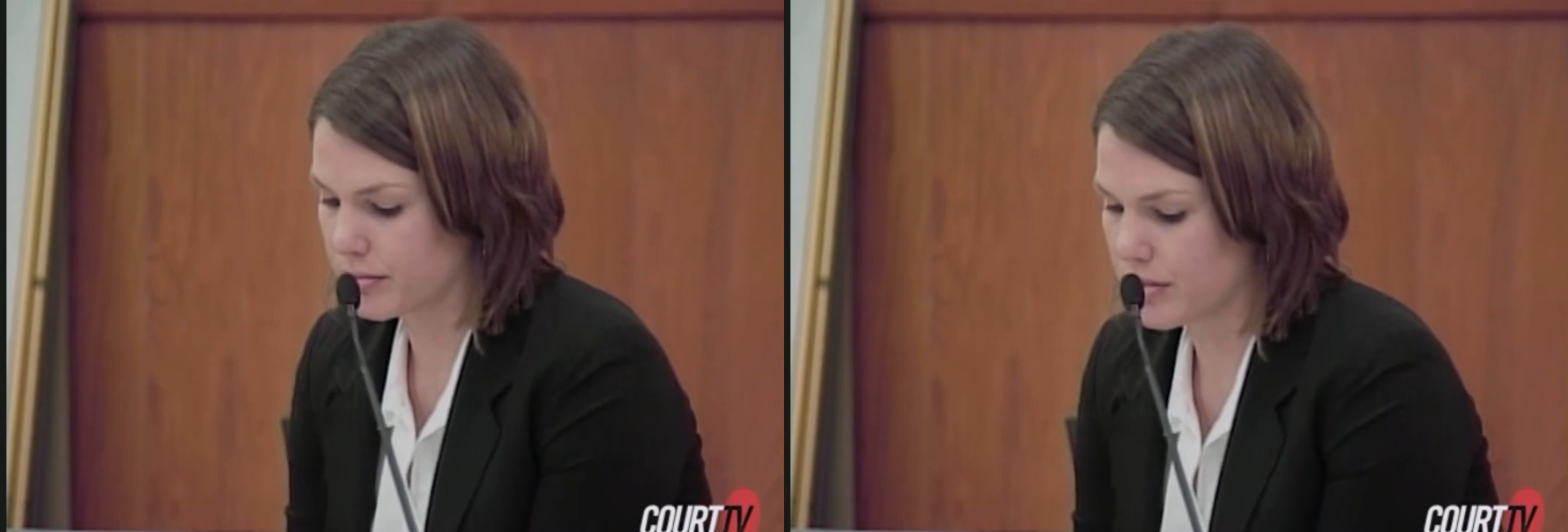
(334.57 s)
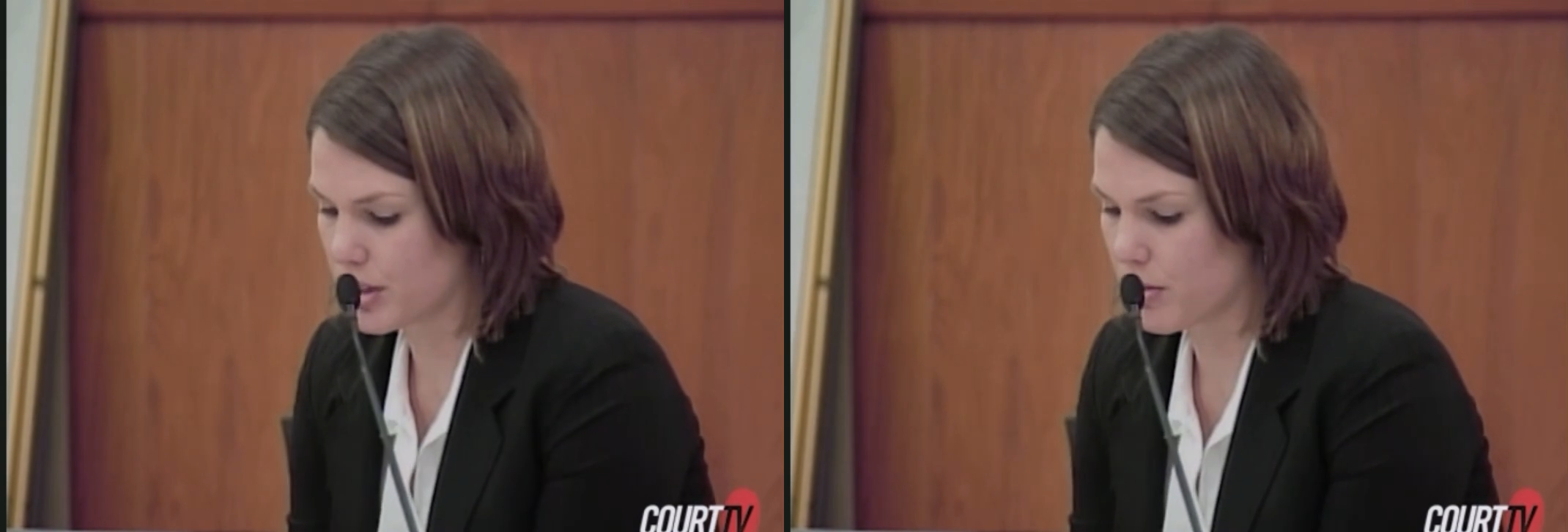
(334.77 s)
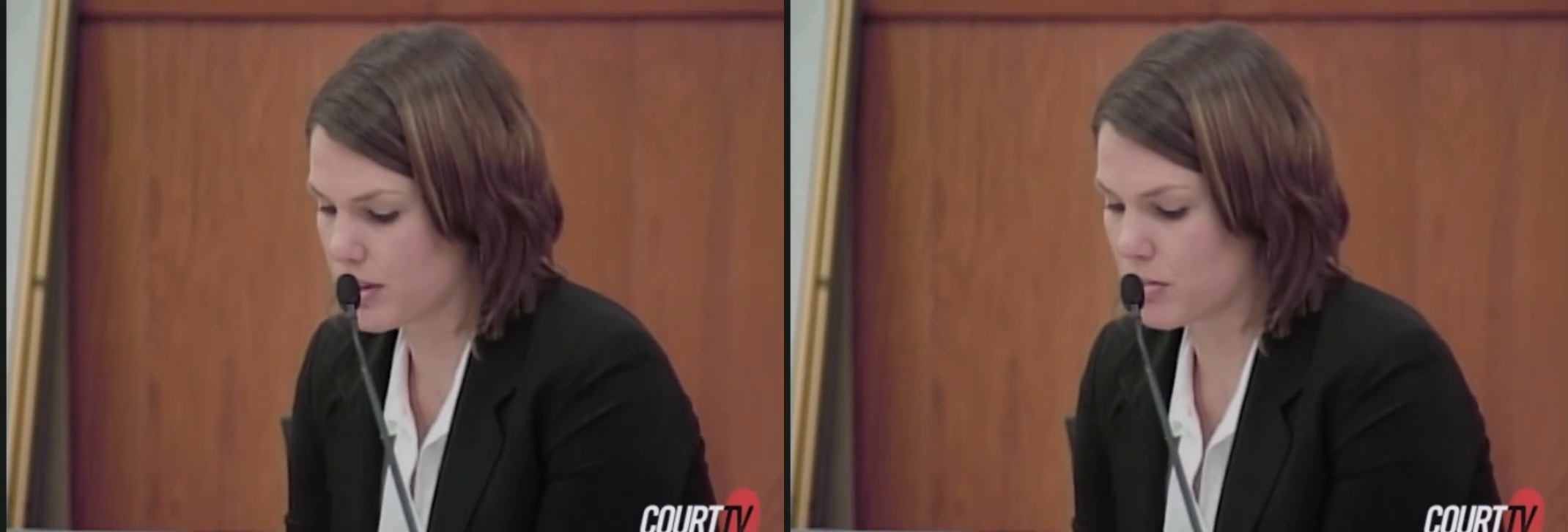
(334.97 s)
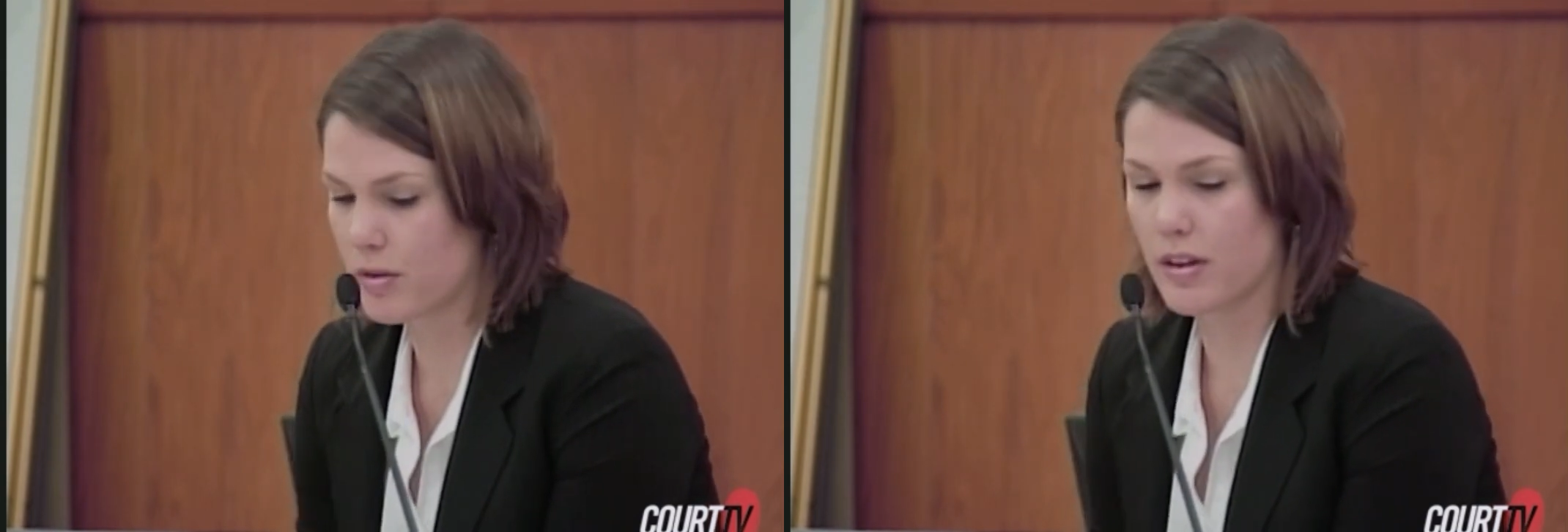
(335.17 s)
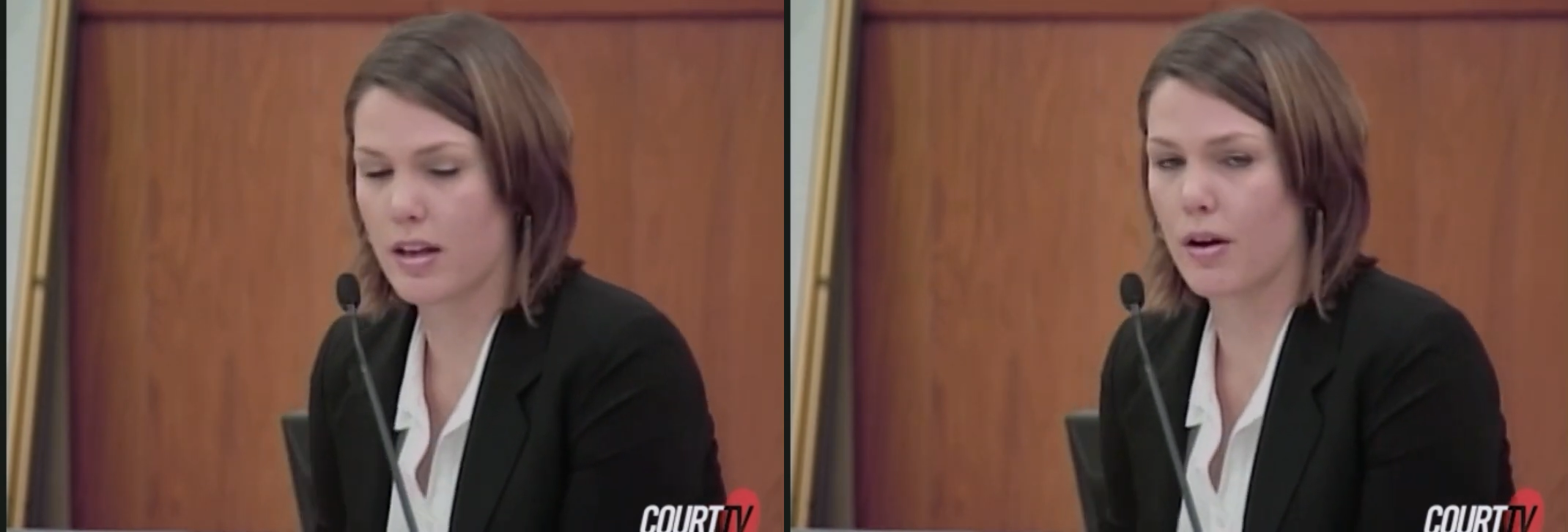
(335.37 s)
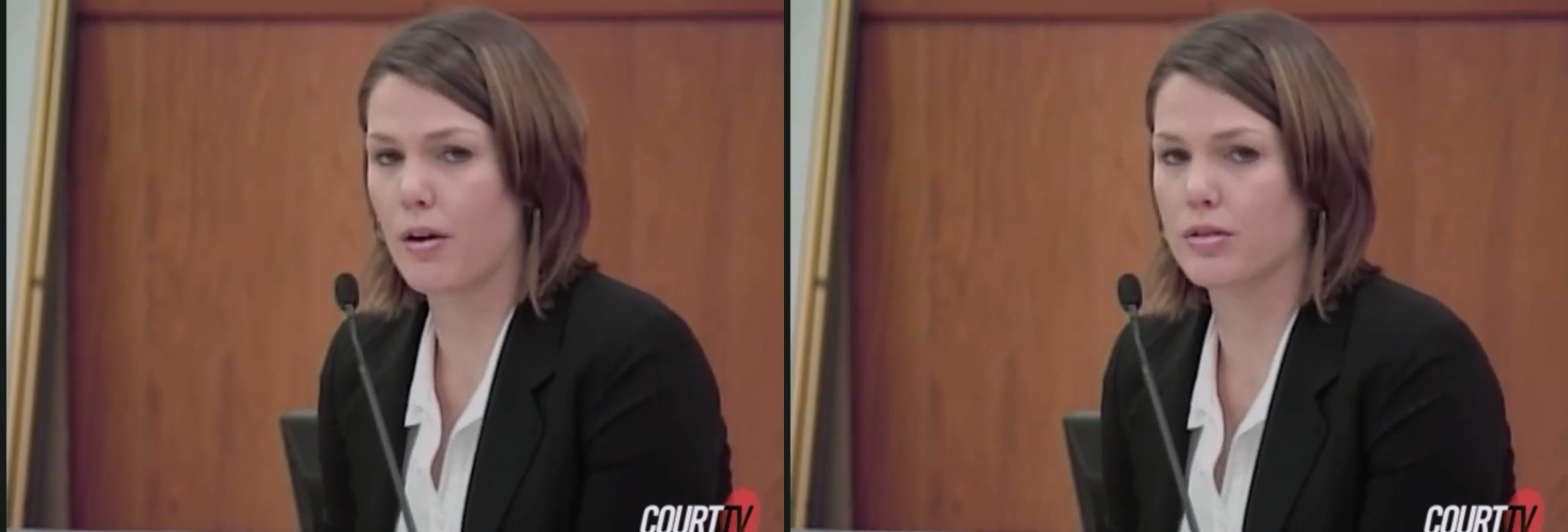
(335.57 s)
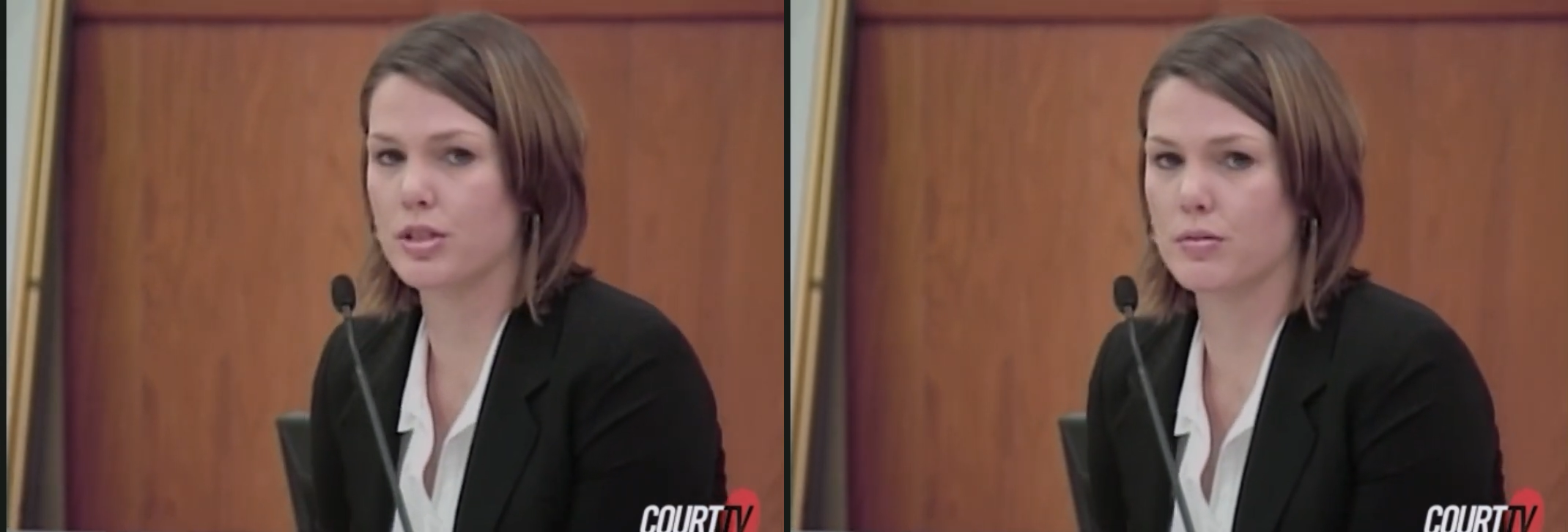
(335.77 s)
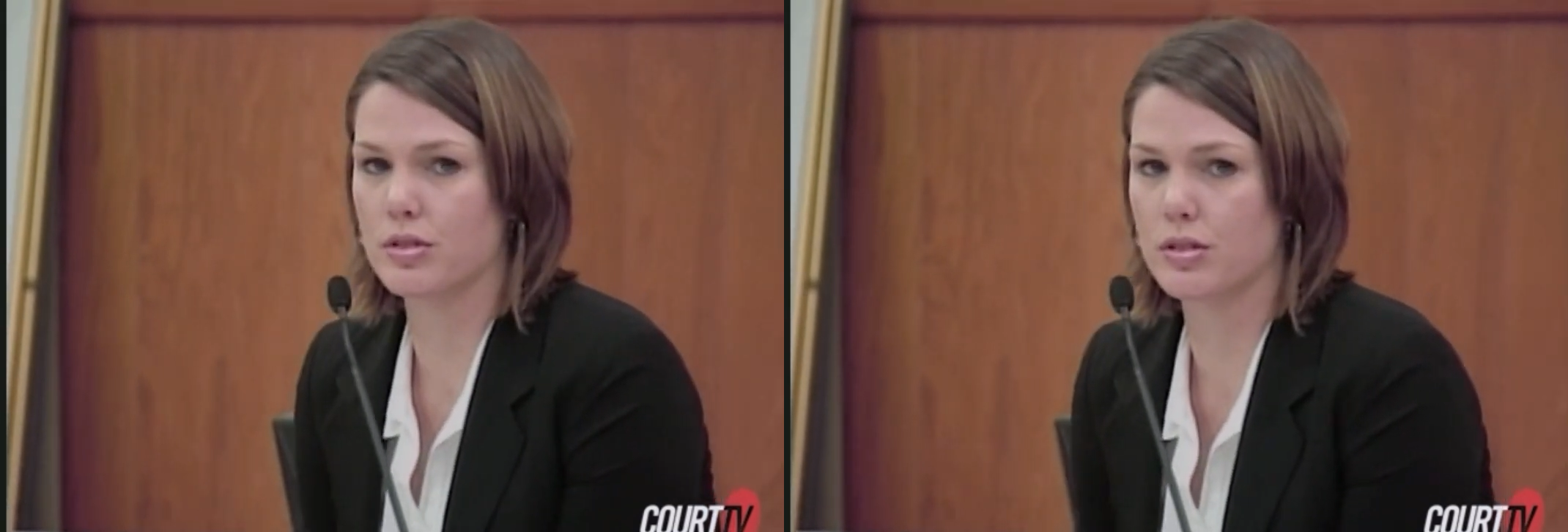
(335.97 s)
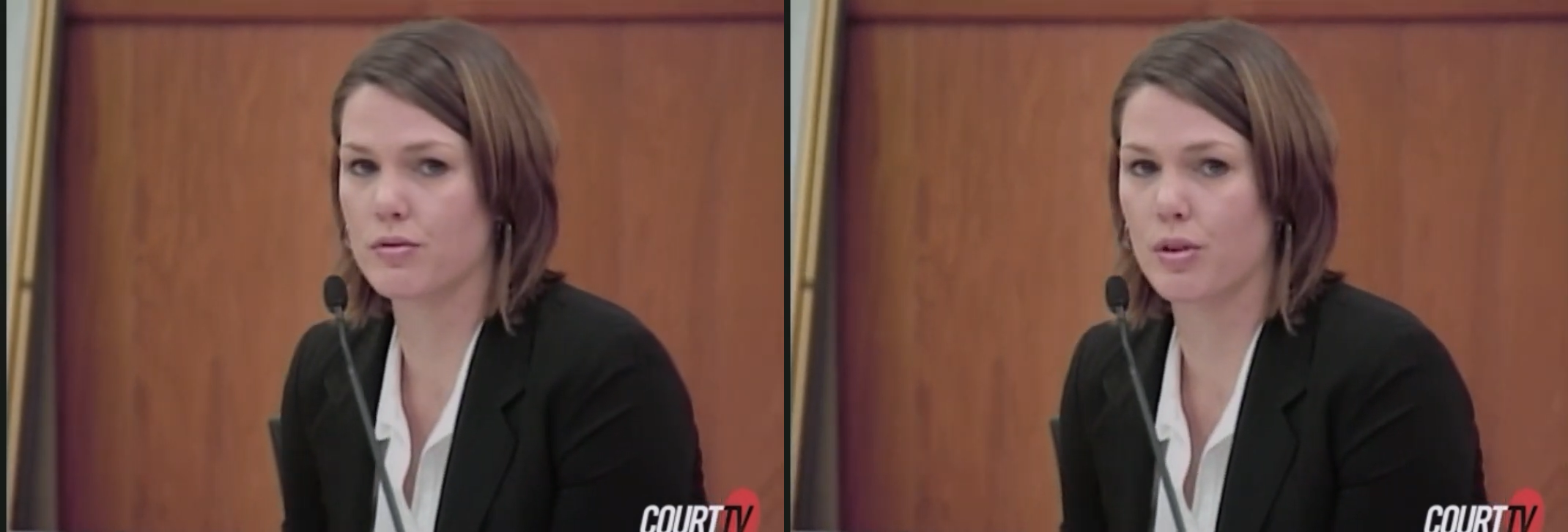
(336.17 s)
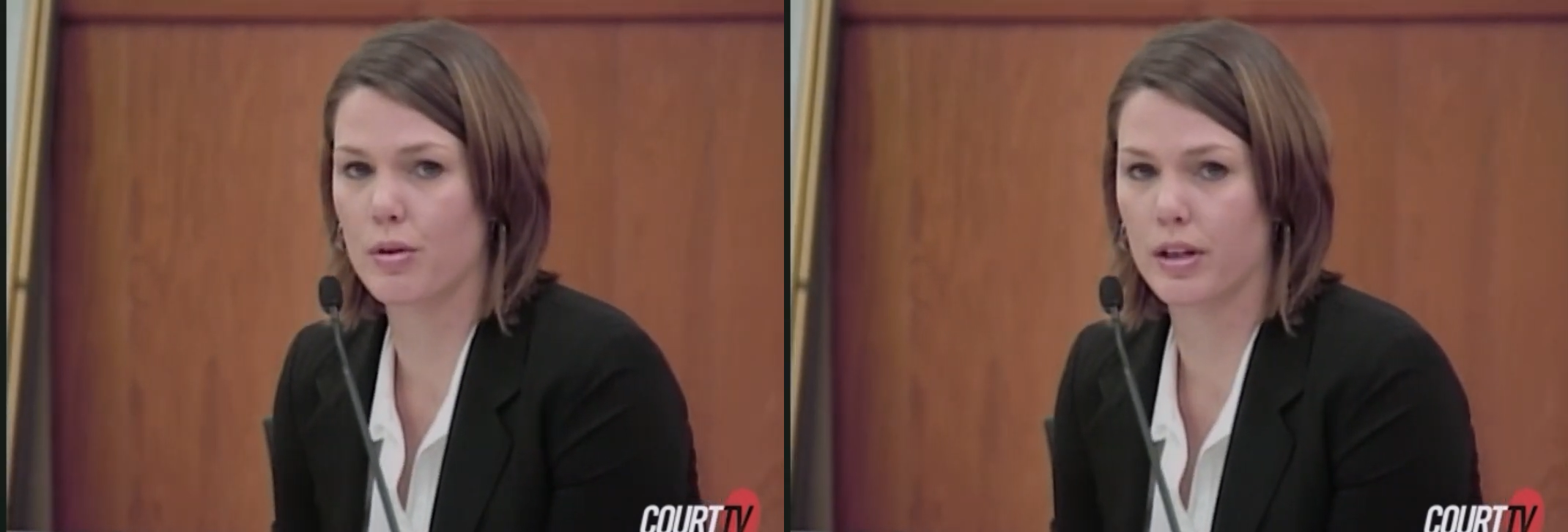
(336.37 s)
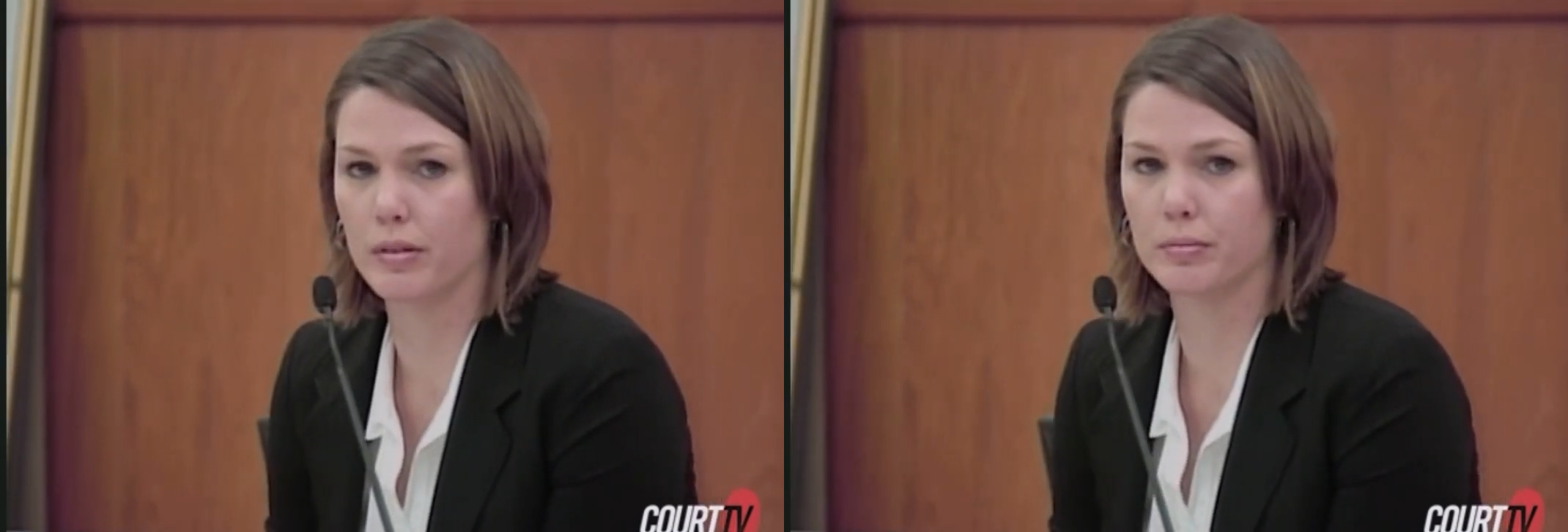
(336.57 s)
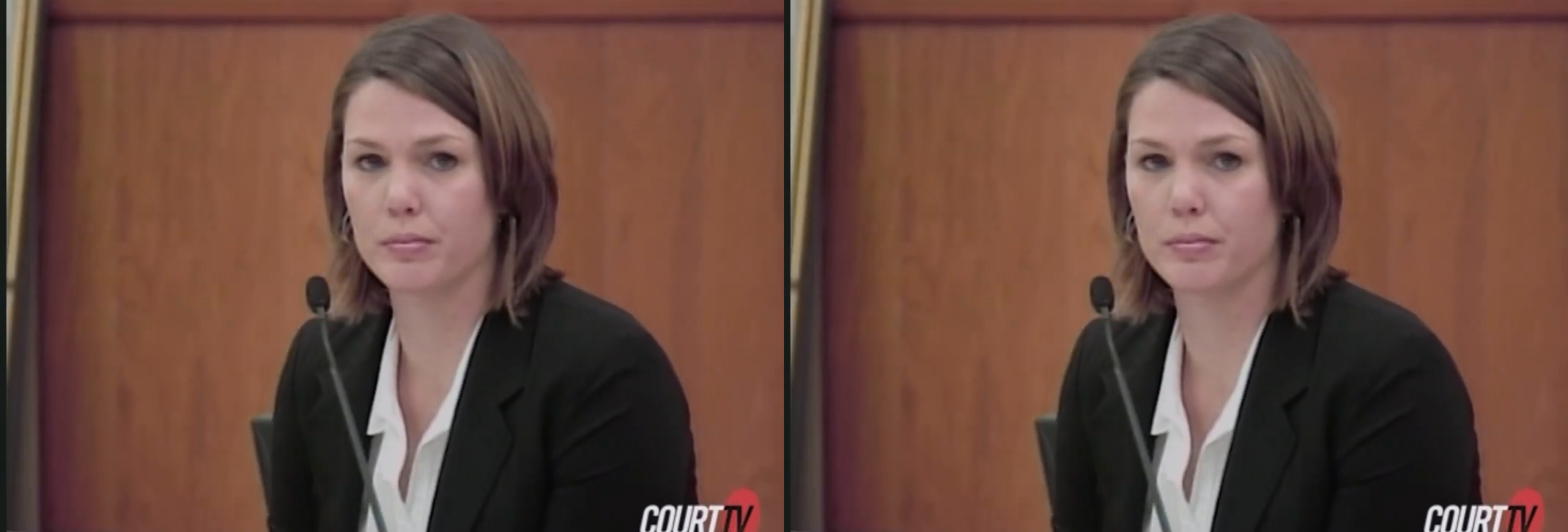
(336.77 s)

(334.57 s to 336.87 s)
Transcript: She wasn't moving at all, she was just floating.